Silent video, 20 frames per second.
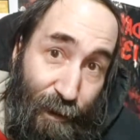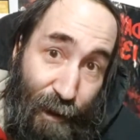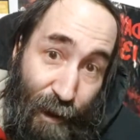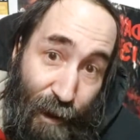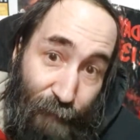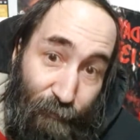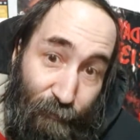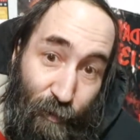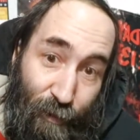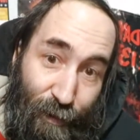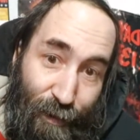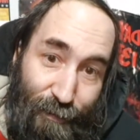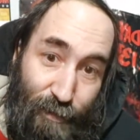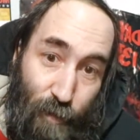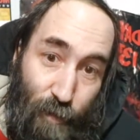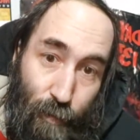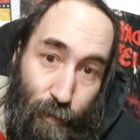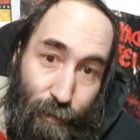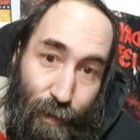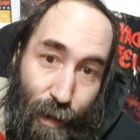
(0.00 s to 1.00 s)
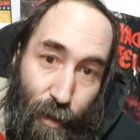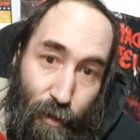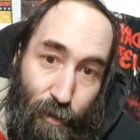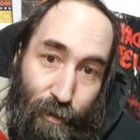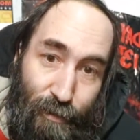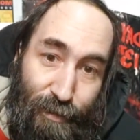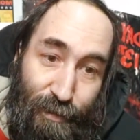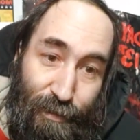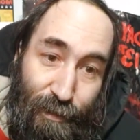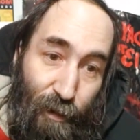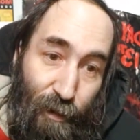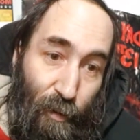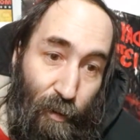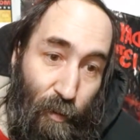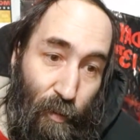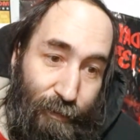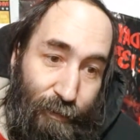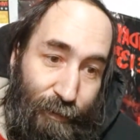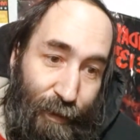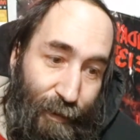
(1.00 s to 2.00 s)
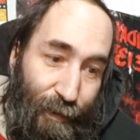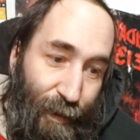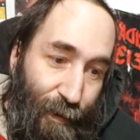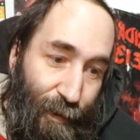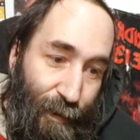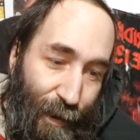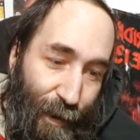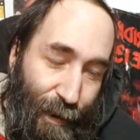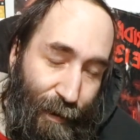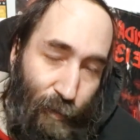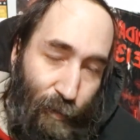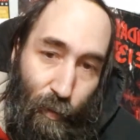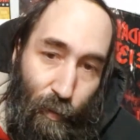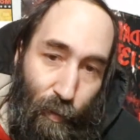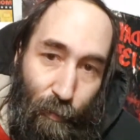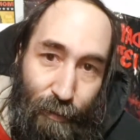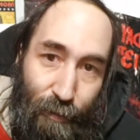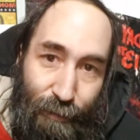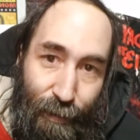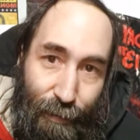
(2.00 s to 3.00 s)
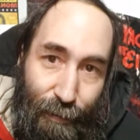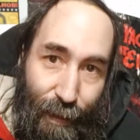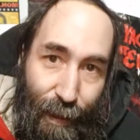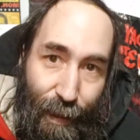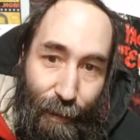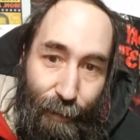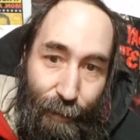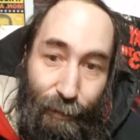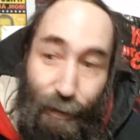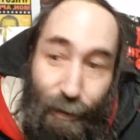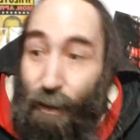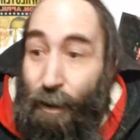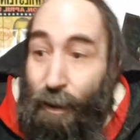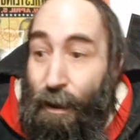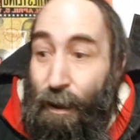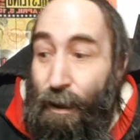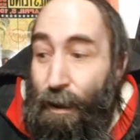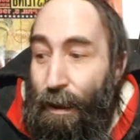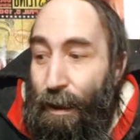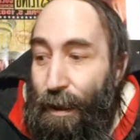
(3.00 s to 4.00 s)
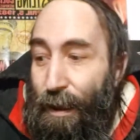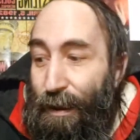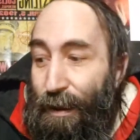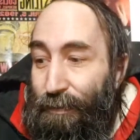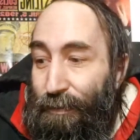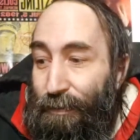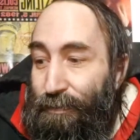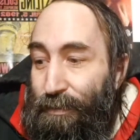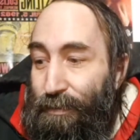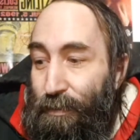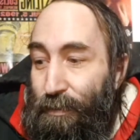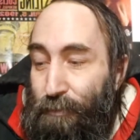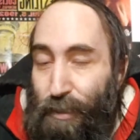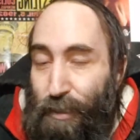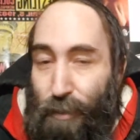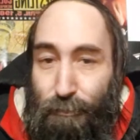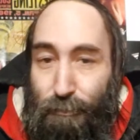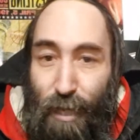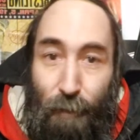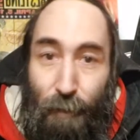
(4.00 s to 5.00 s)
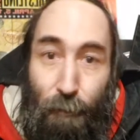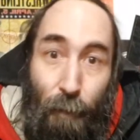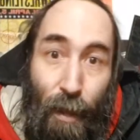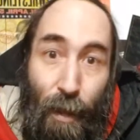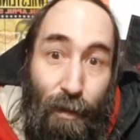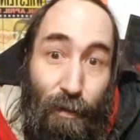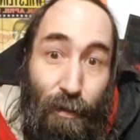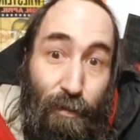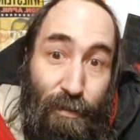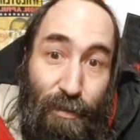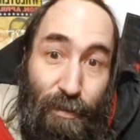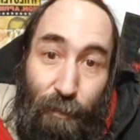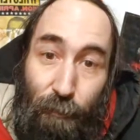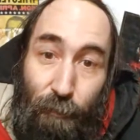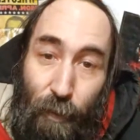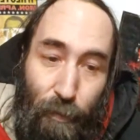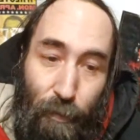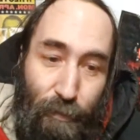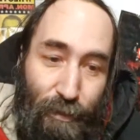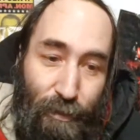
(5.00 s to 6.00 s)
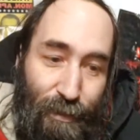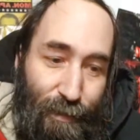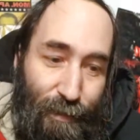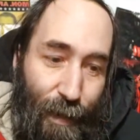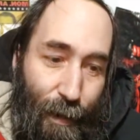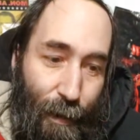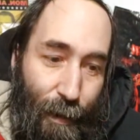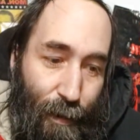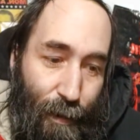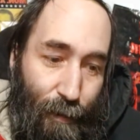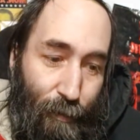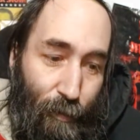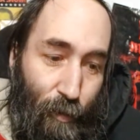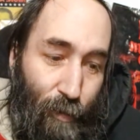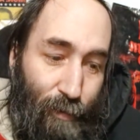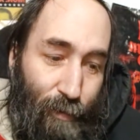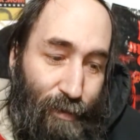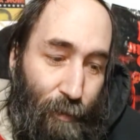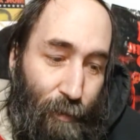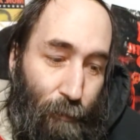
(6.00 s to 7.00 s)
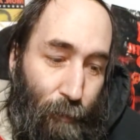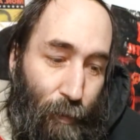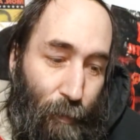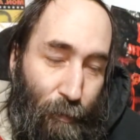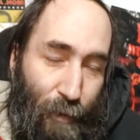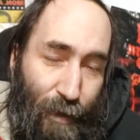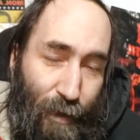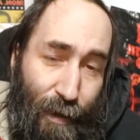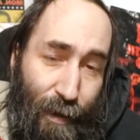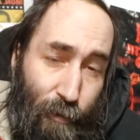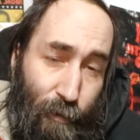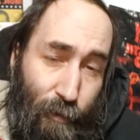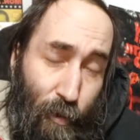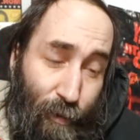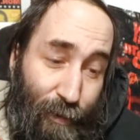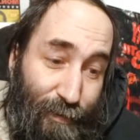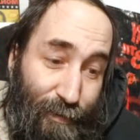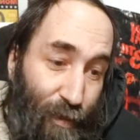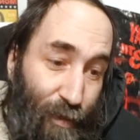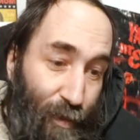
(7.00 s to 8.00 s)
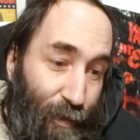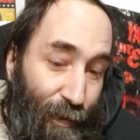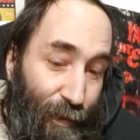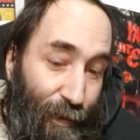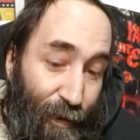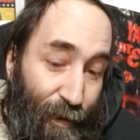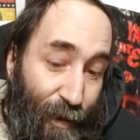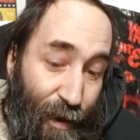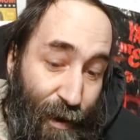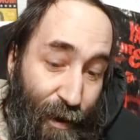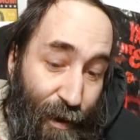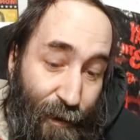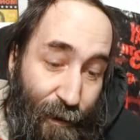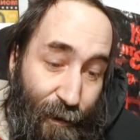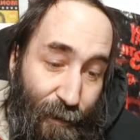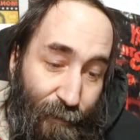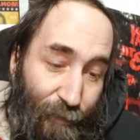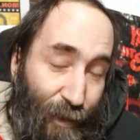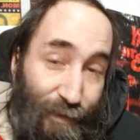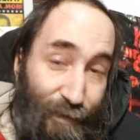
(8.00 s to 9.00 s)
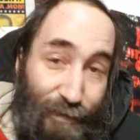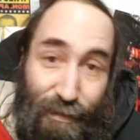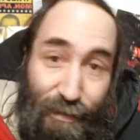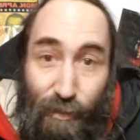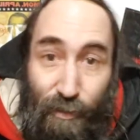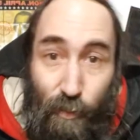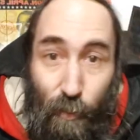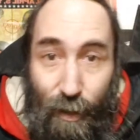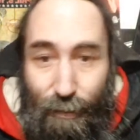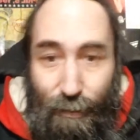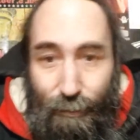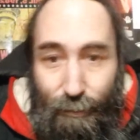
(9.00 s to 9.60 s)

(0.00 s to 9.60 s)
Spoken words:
everyone has their own tolerance, what they can handle and what they can't. And some subject matter, some people just can't handle, and some people can handle easily. And that's just the way it